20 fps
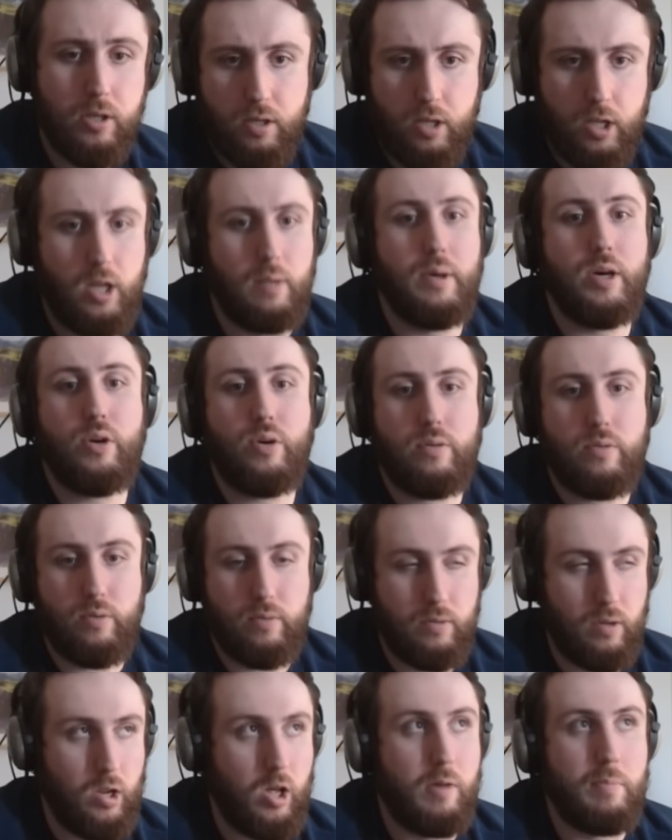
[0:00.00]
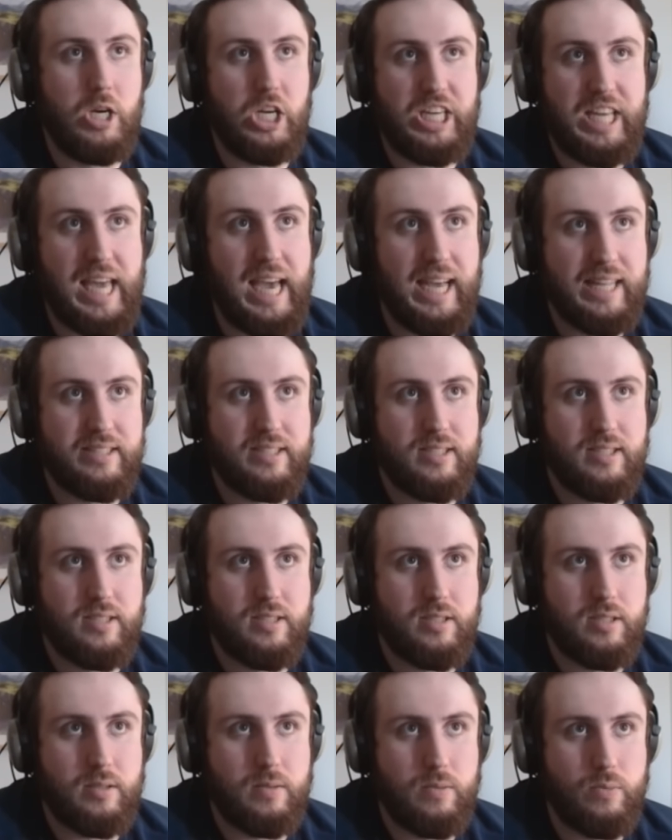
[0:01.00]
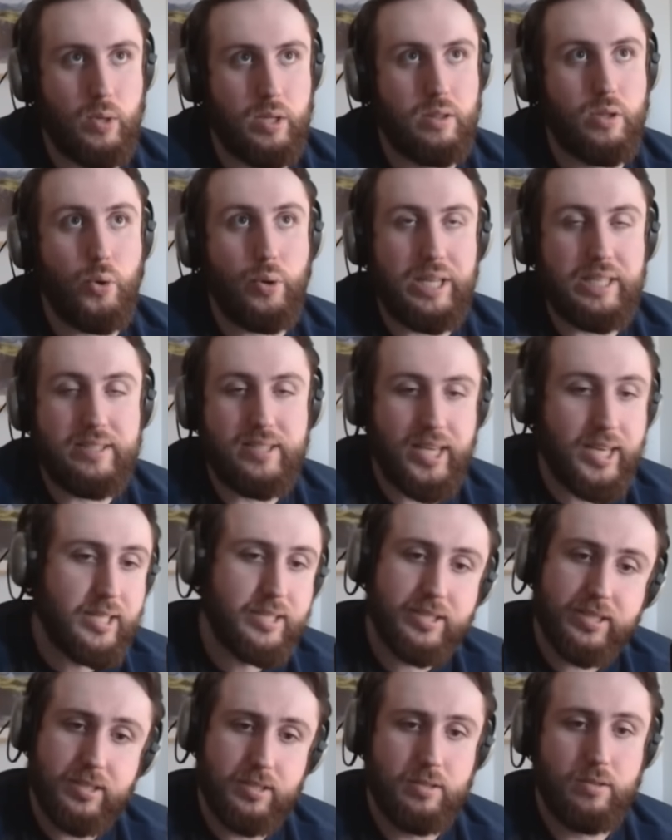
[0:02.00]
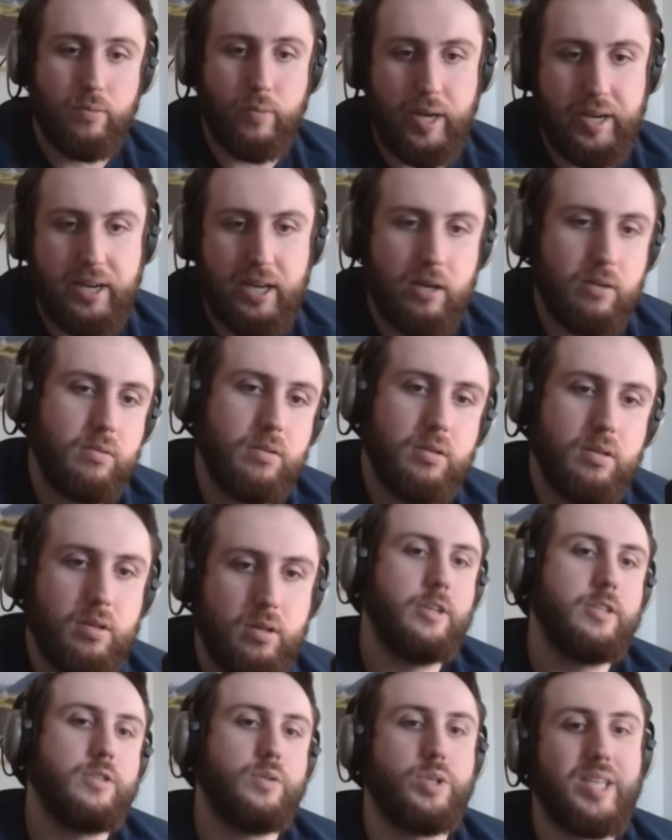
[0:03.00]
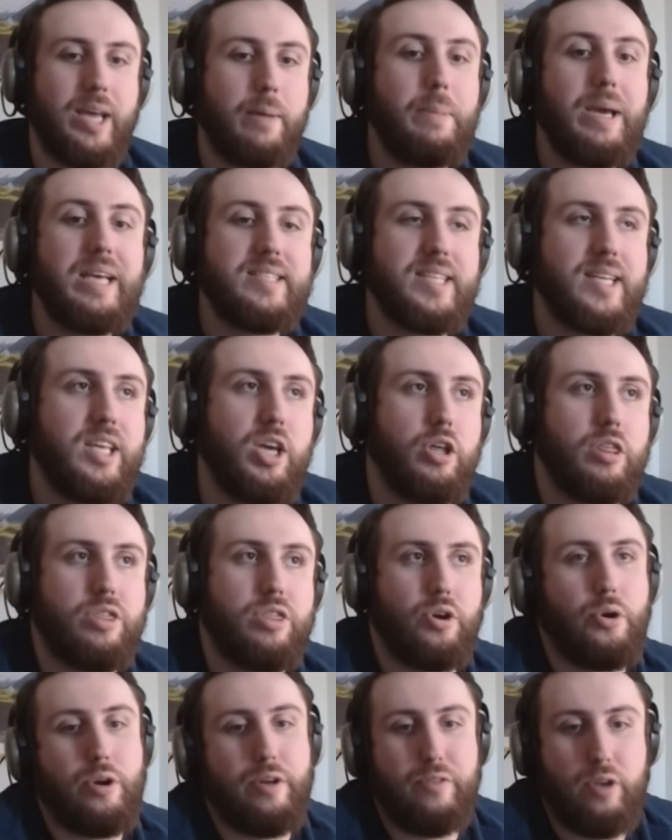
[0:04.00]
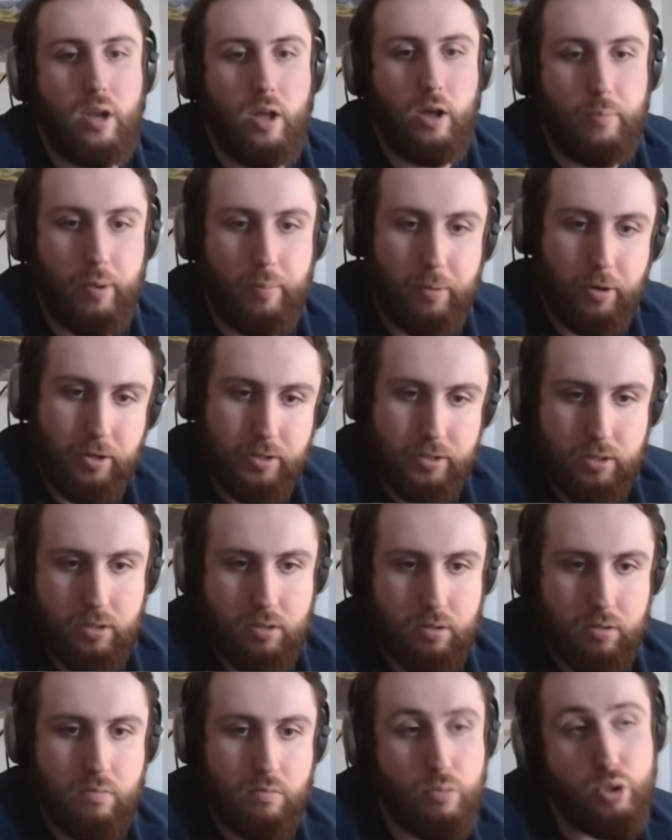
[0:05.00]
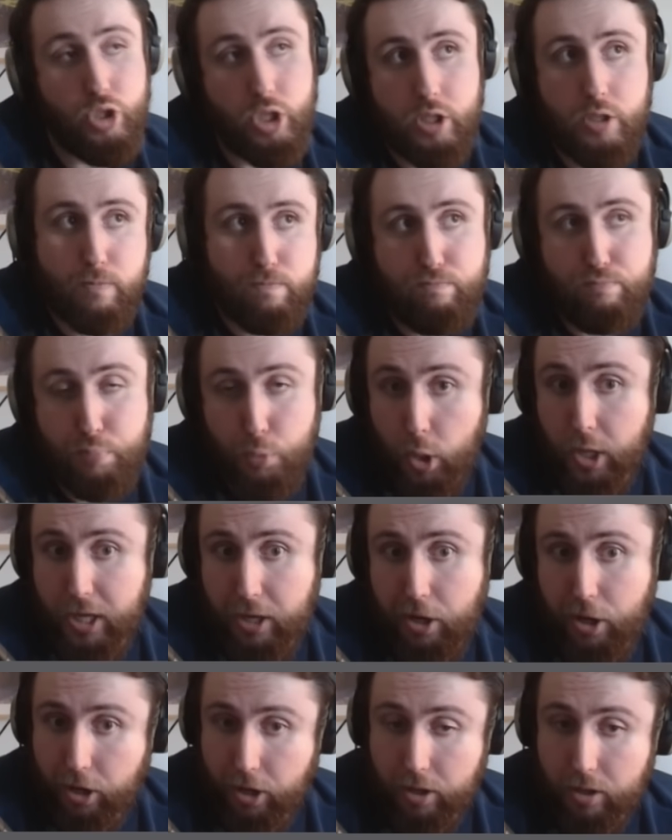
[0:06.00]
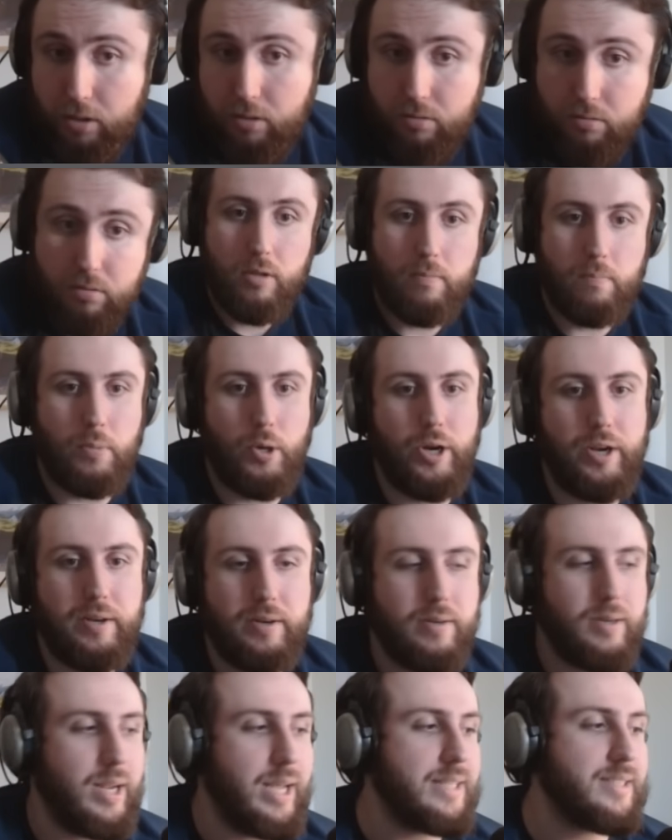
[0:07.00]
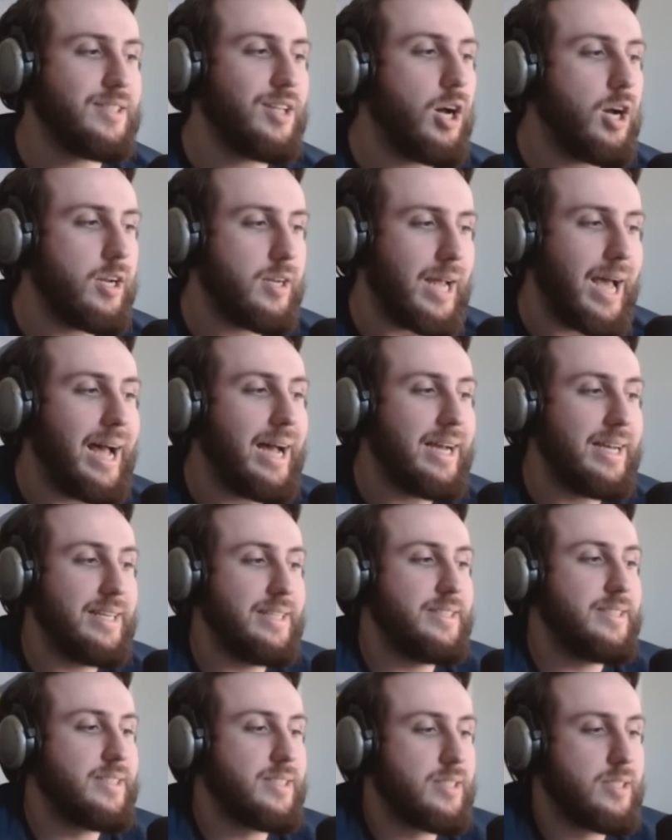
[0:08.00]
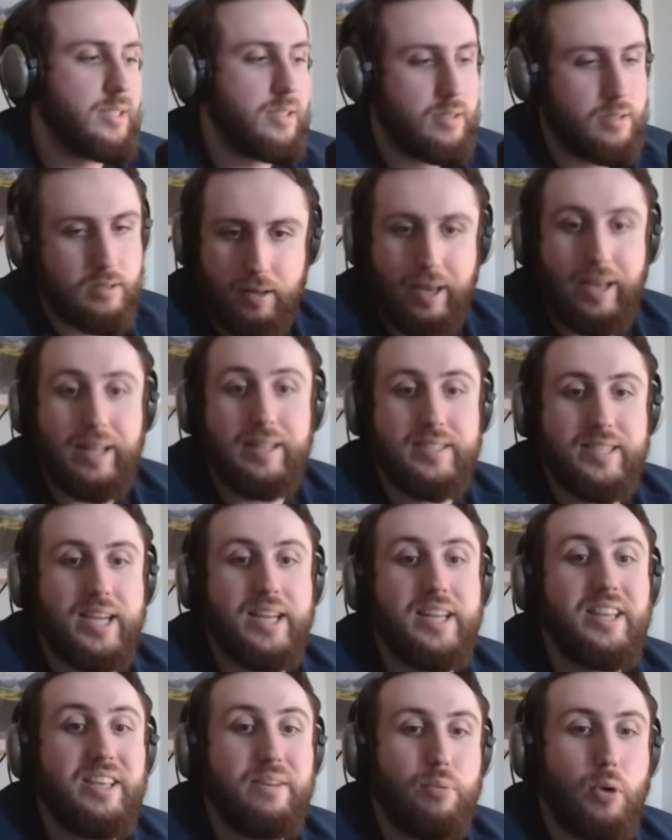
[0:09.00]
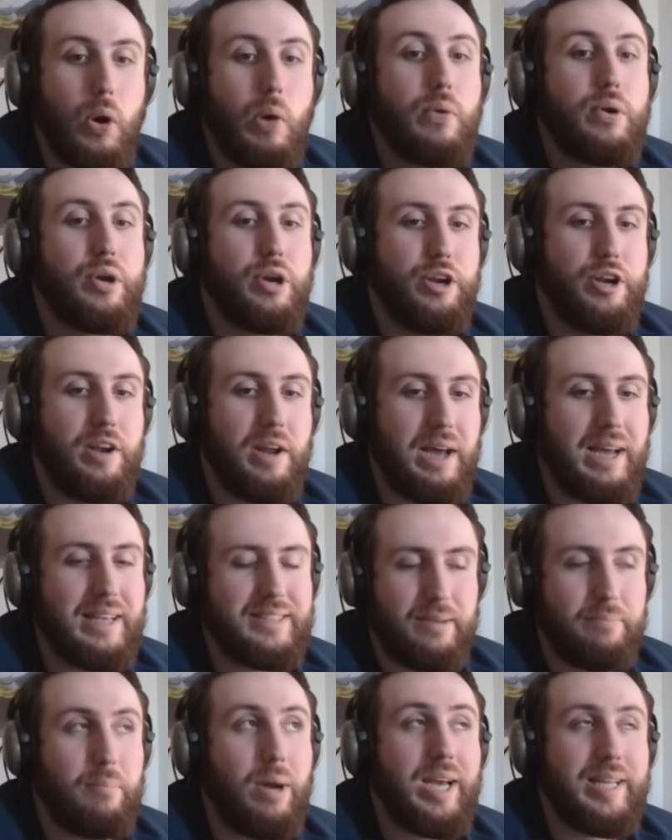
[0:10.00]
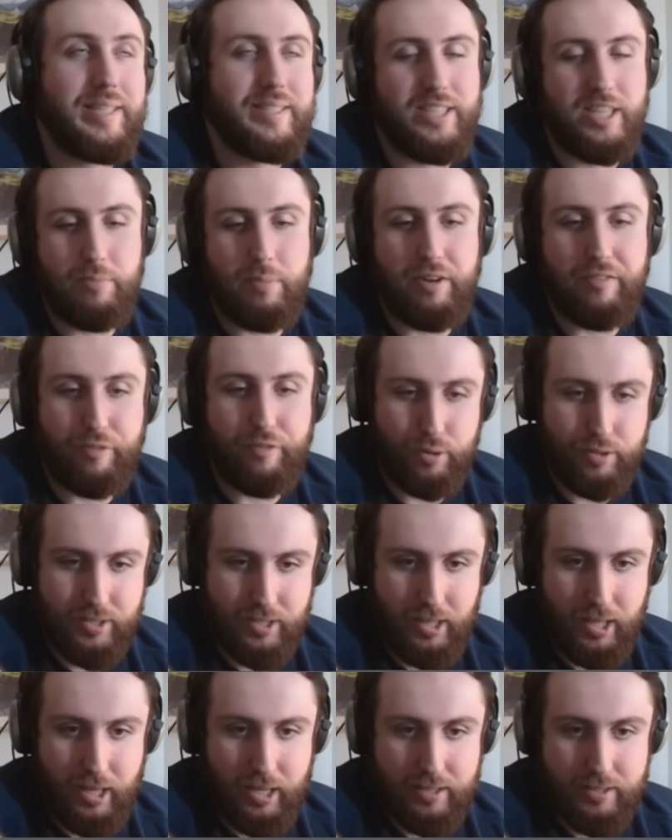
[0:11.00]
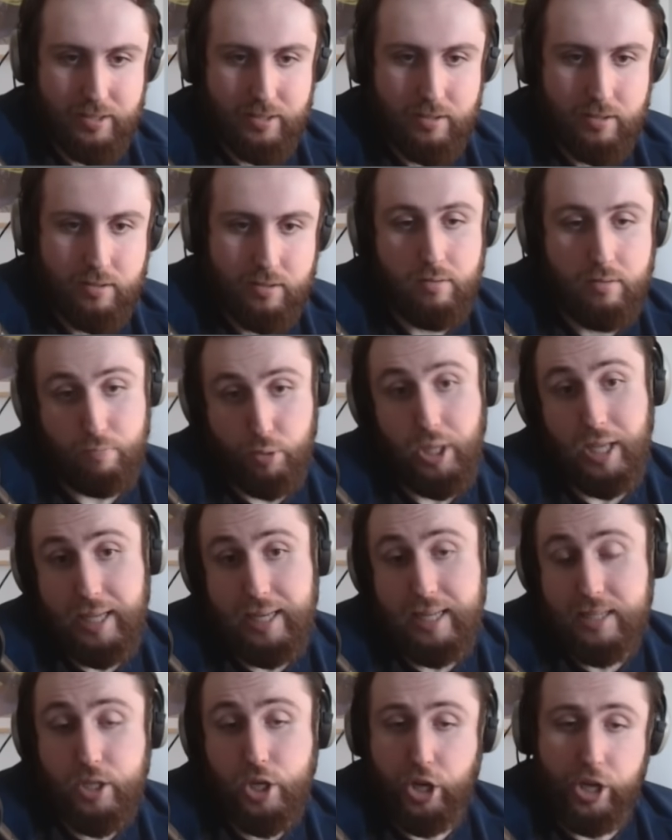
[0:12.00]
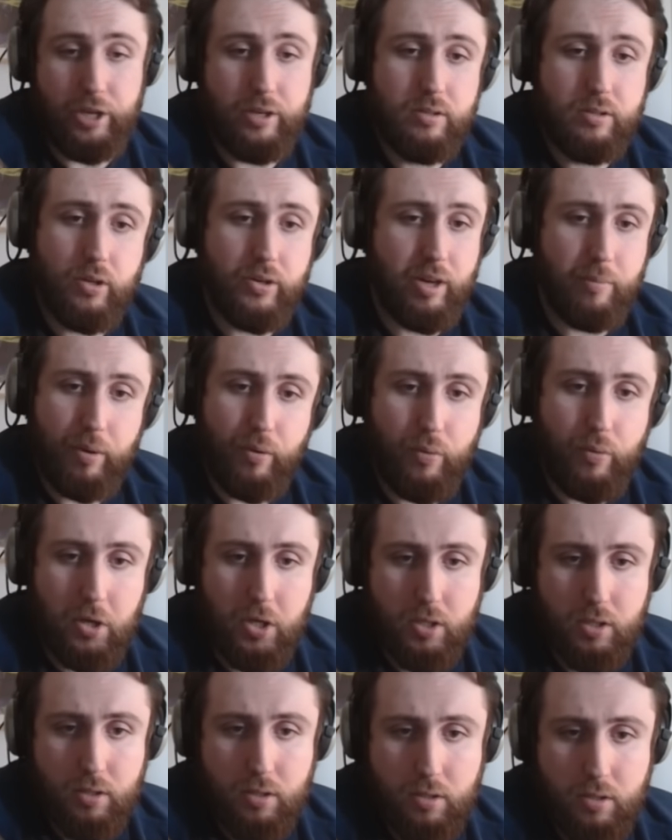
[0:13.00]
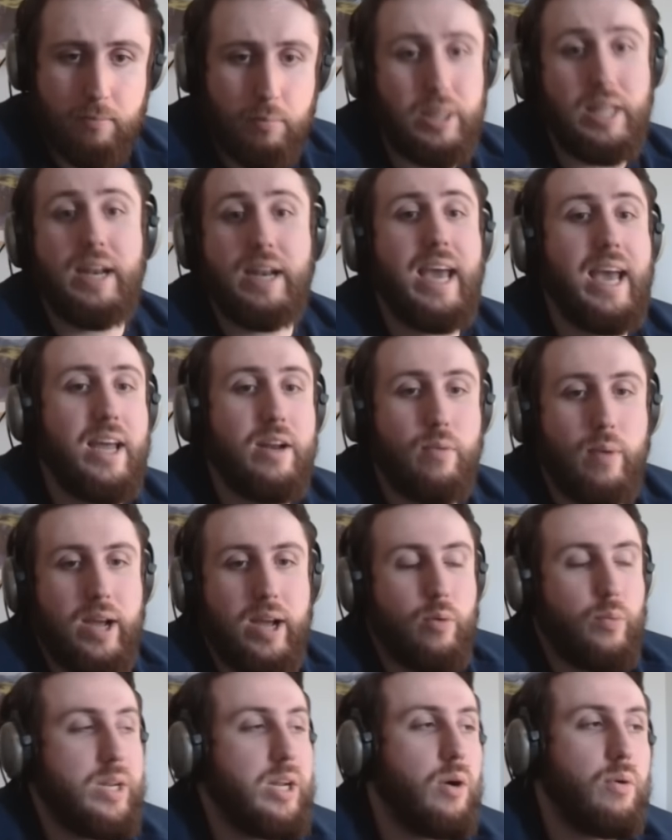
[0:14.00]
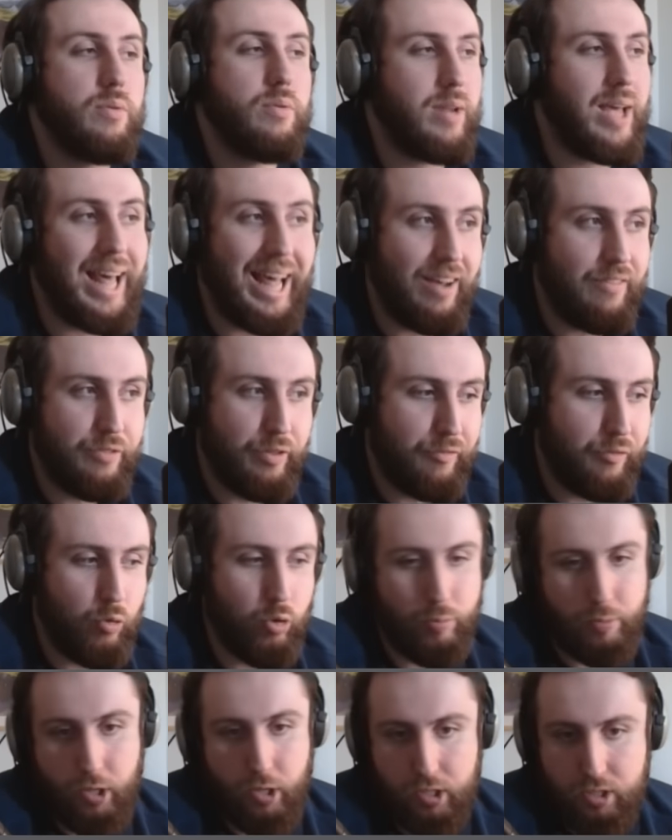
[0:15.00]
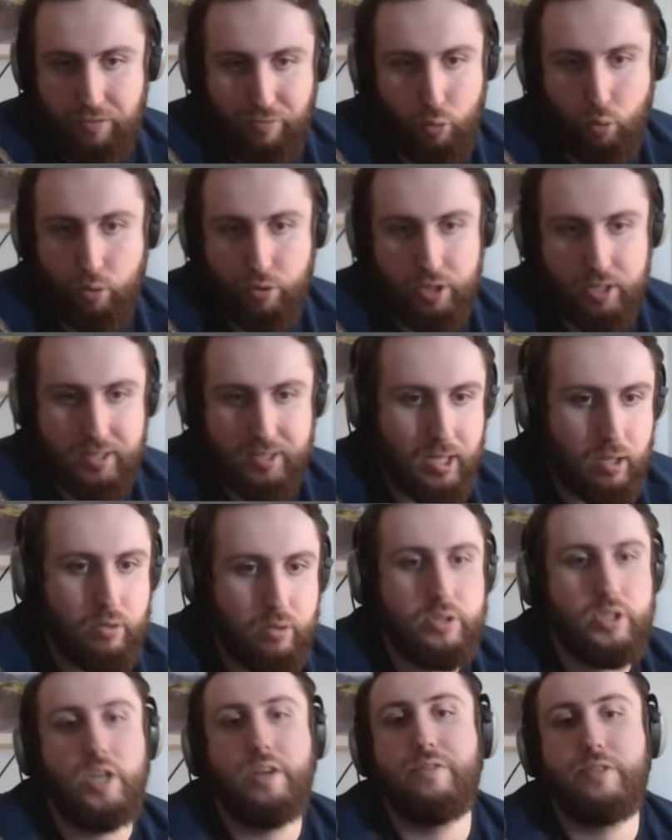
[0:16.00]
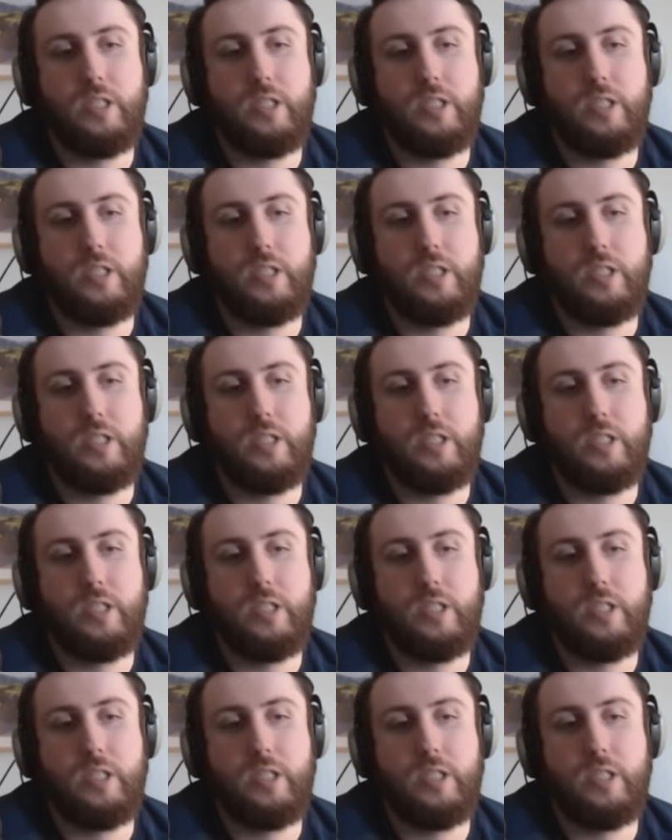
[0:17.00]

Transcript: Llama gets, what, 36 right now? So it's like basically a third of a Llama burst, which is pretty good. But it's not as insanely broken as it might seem at first glance. But it is good, don't get me wrong. But then again, right, we don't have the formulas for the Stellar stuff,